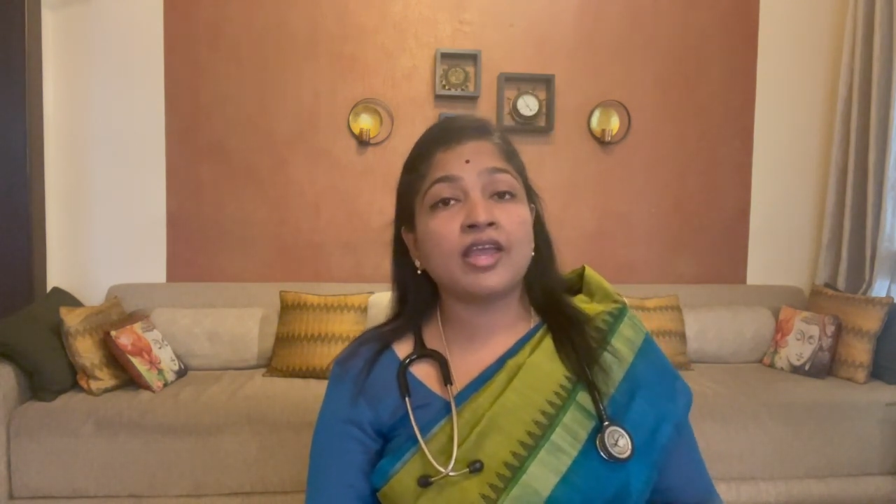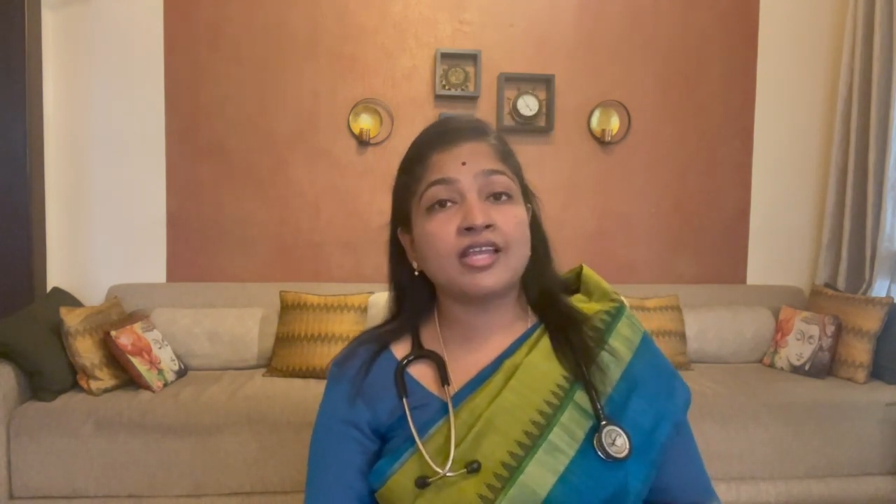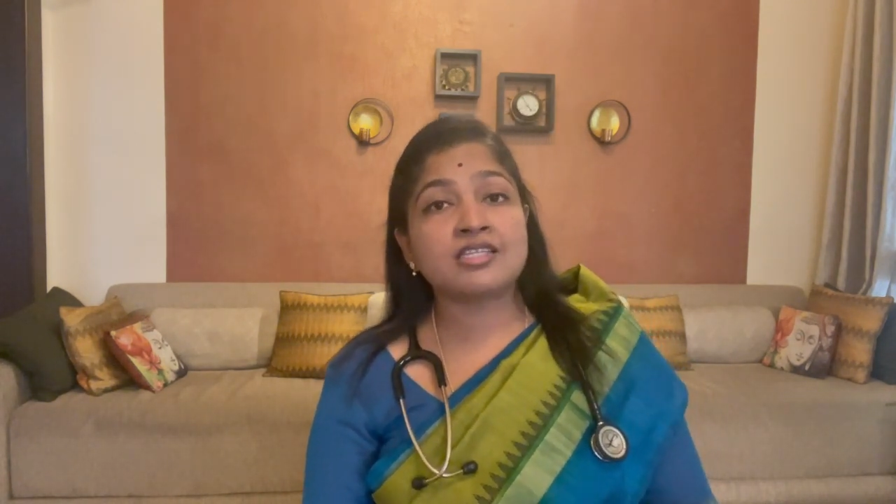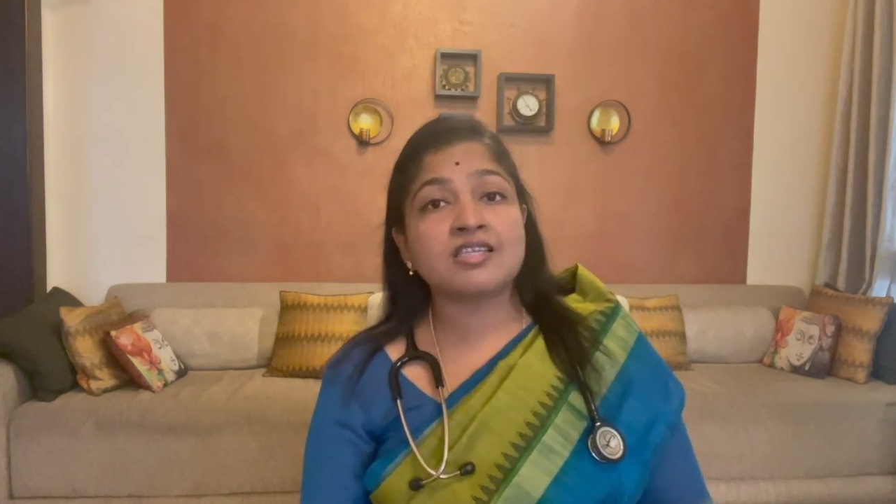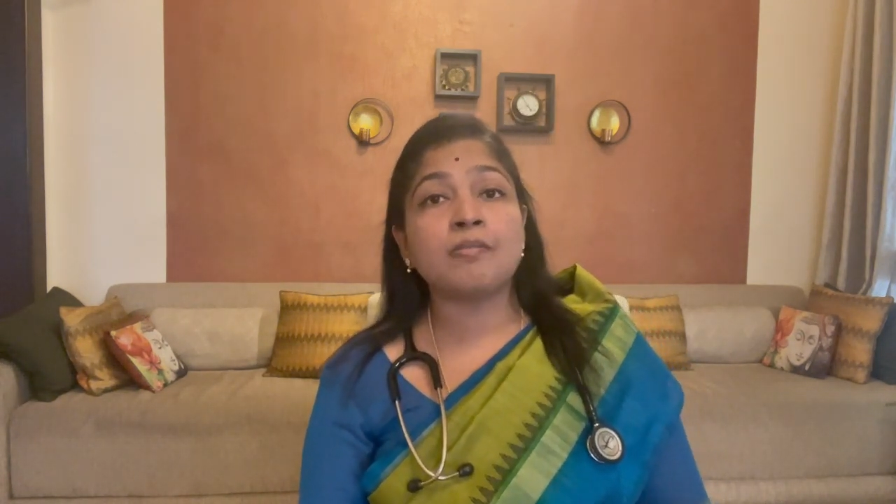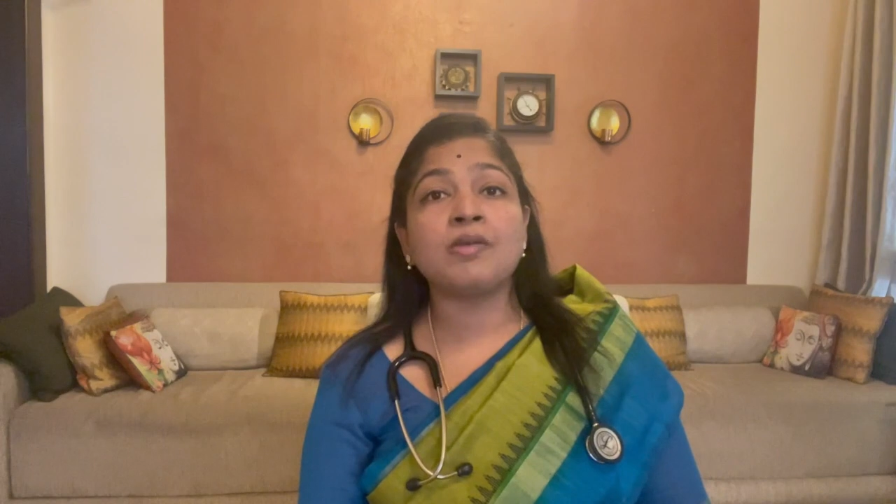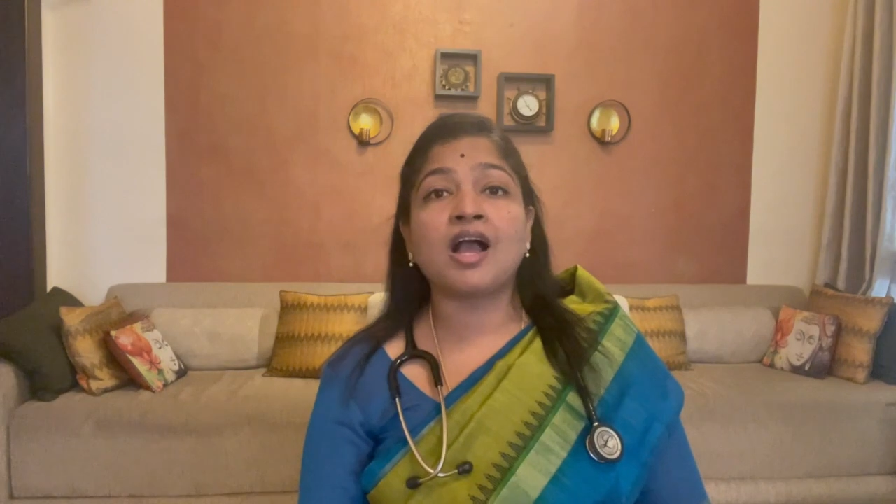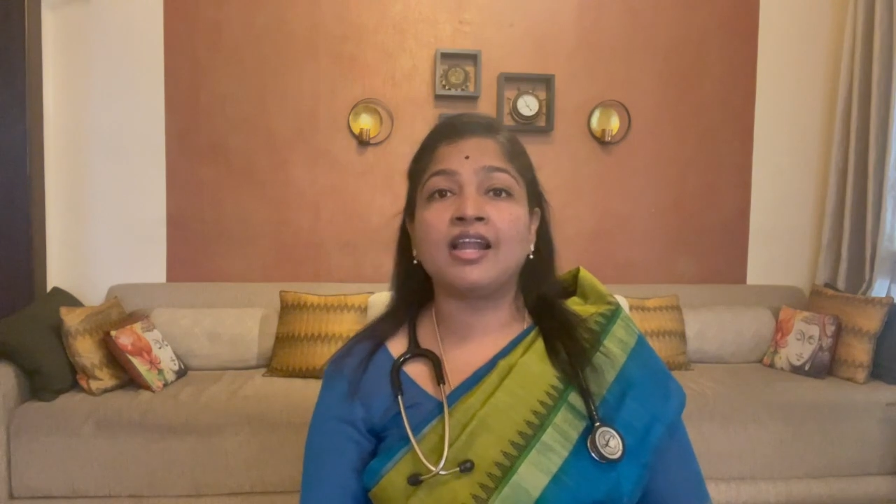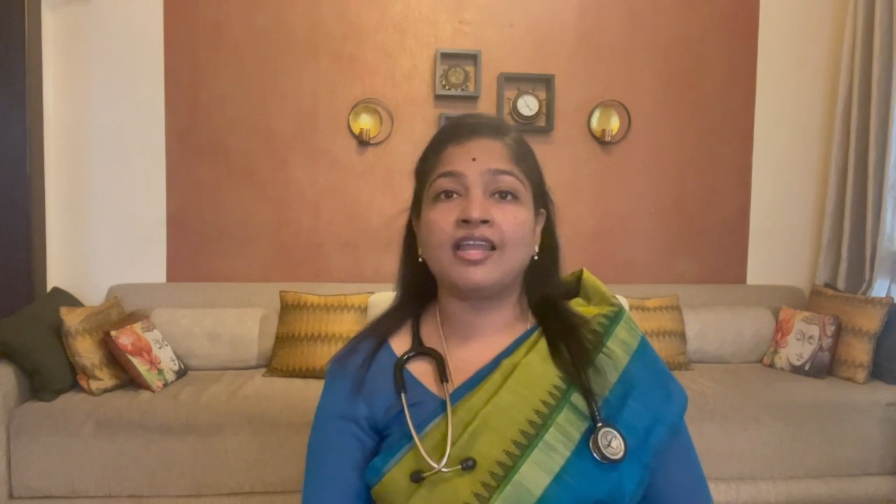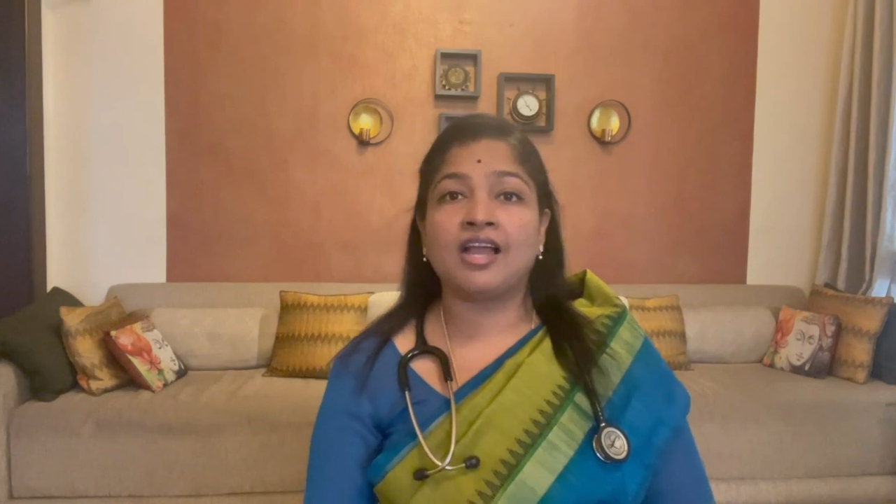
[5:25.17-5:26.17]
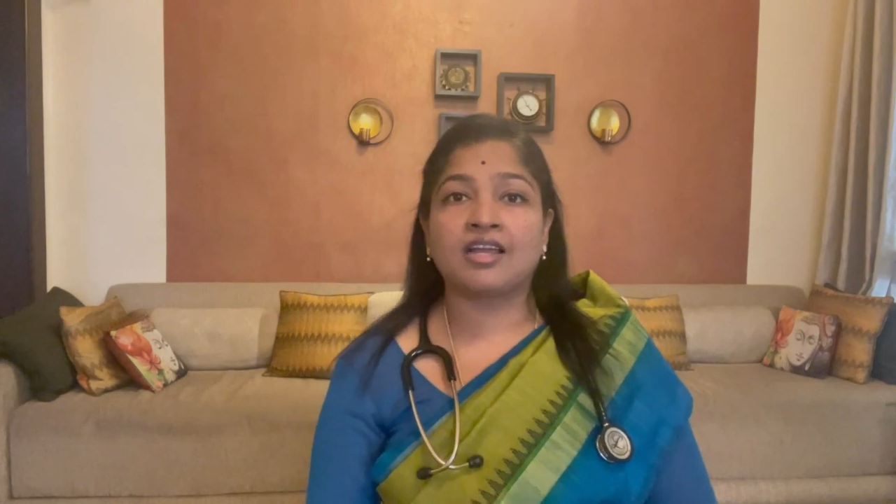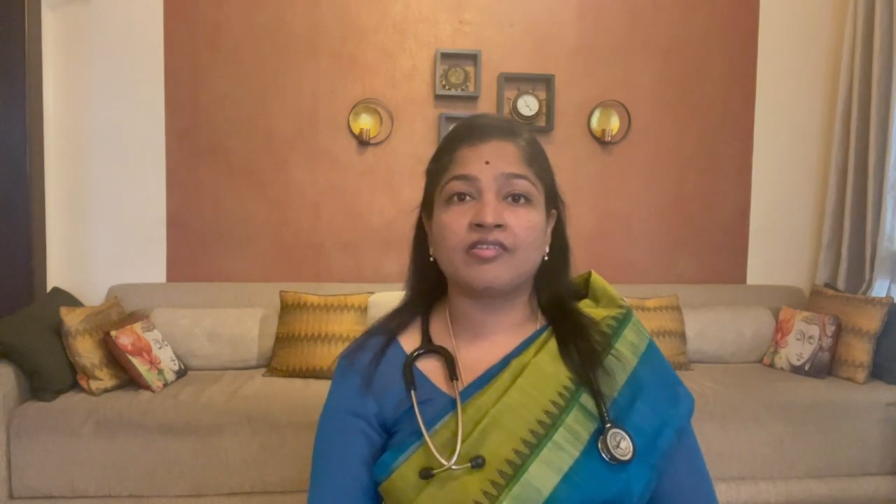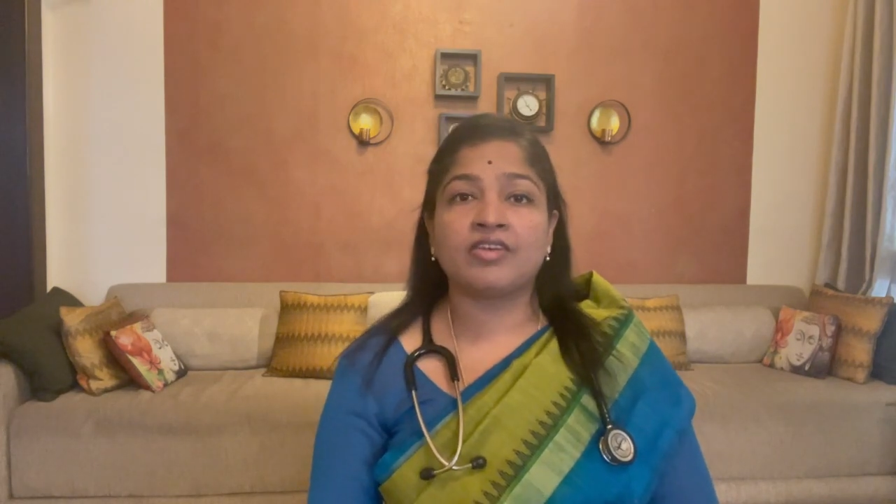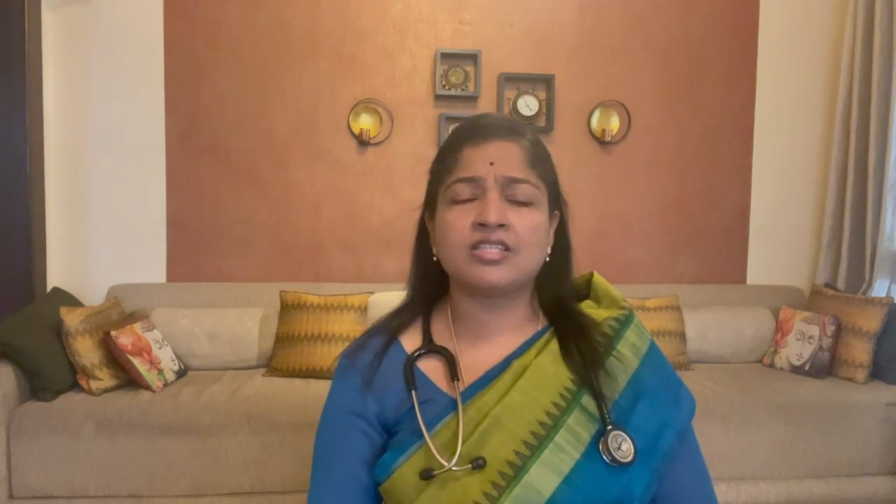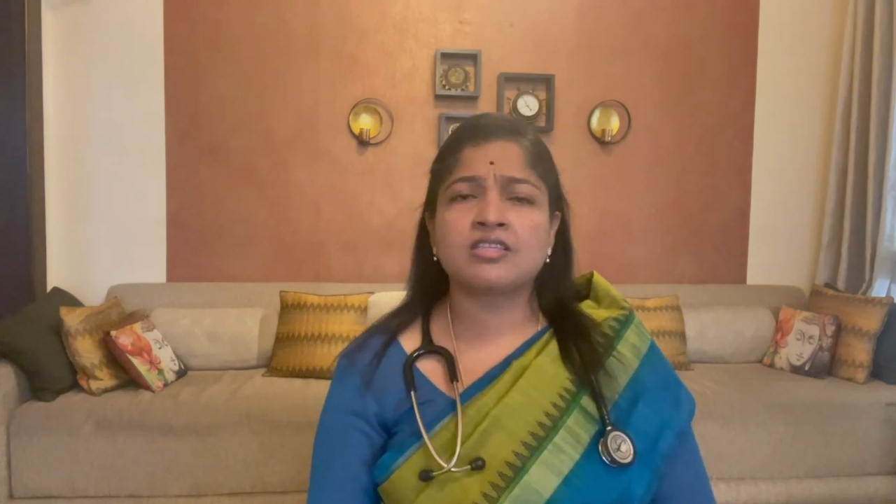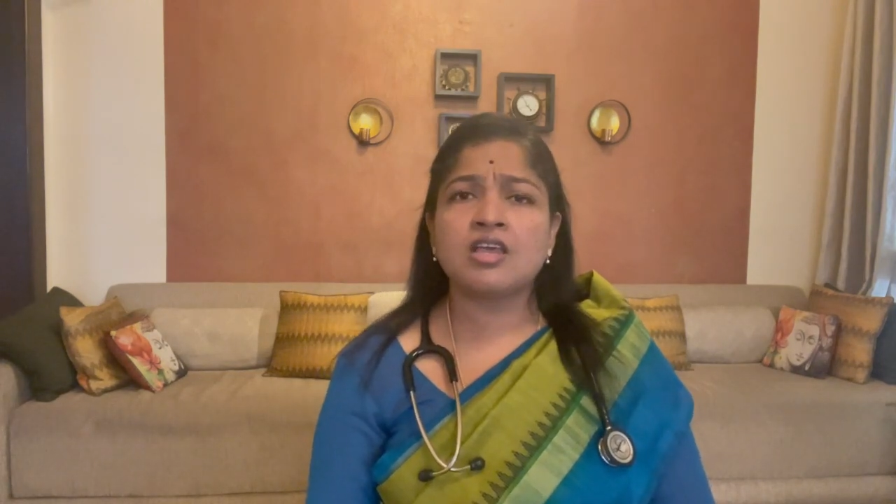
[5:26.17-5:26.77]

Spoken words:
some cardiac events.